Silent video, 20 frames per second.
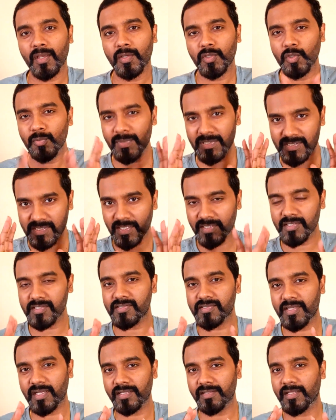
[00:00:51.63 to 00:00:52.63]
you must
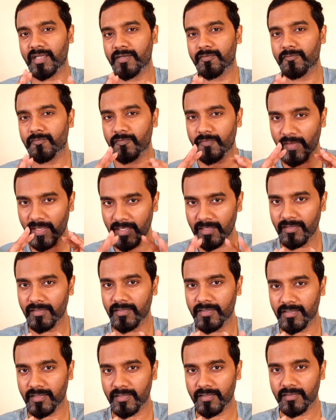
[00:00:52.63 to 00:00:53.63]
understand that
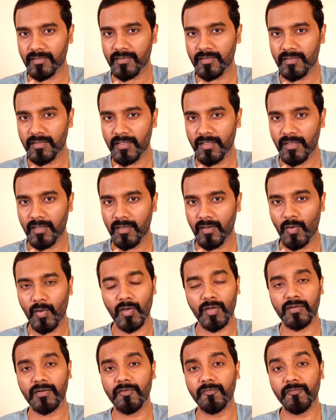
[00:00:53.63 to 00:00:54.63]
failure
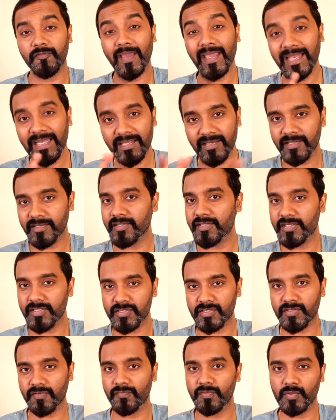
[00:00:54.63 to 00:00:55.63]
or failing in
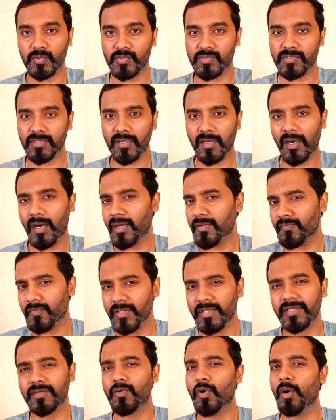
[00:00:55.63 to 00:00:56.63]
interviews are
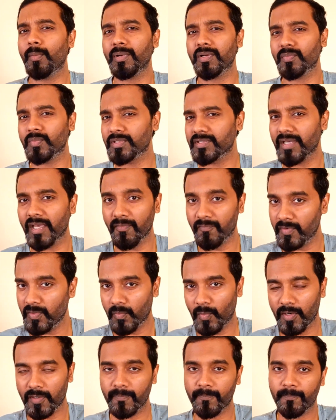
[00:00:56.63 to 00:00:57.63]
very common with
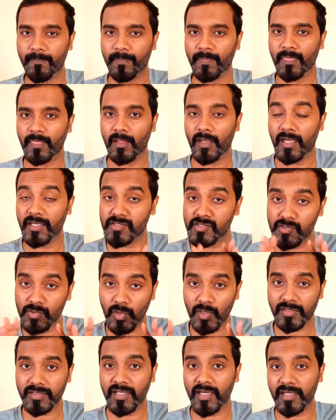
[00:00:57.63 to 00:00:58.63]
everyone. It's
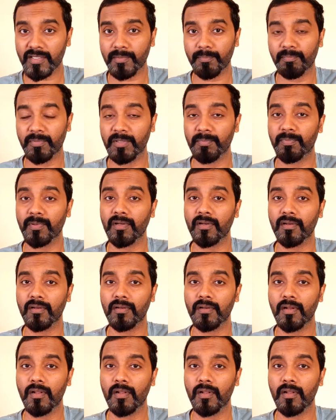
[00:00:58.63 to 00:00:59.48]
not that people